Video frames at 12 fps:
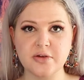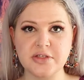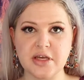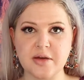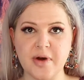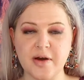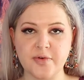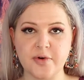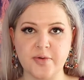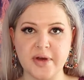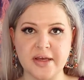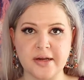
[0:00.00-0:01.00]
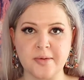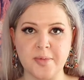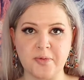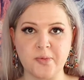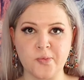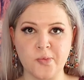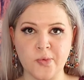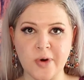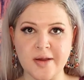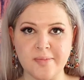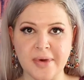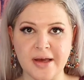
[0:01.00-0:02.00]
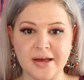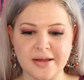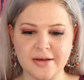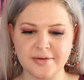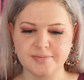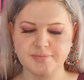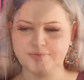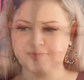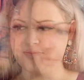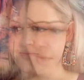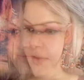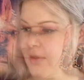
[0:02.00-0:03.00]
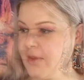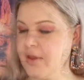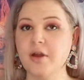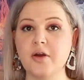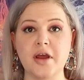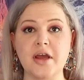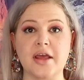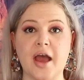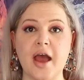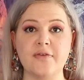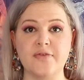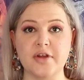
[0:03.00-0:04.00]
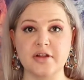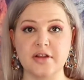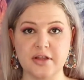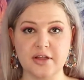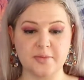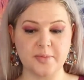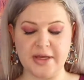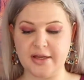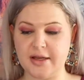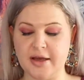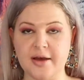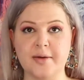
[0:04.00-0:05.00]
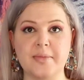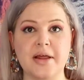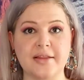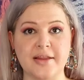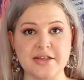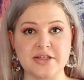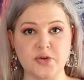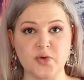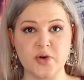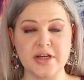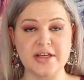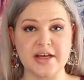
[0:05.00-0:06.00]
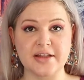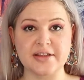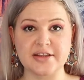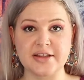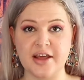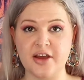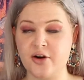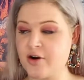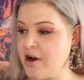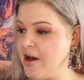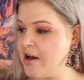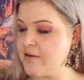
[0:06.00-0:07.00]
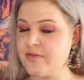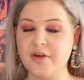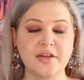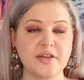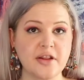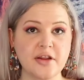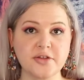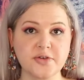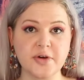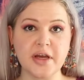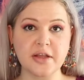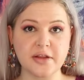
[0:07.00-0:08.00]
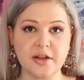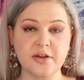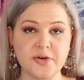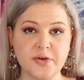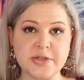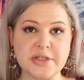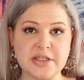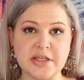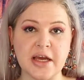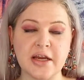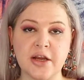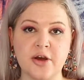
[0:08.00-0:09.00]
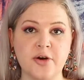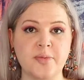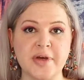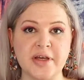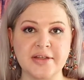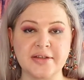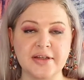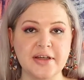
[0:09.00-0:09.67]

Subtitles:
go take them off real quick and I'll be right back. Alright, I feel a little bit less annoyed now that they are off. They looked great, they look gorgeous, I know, but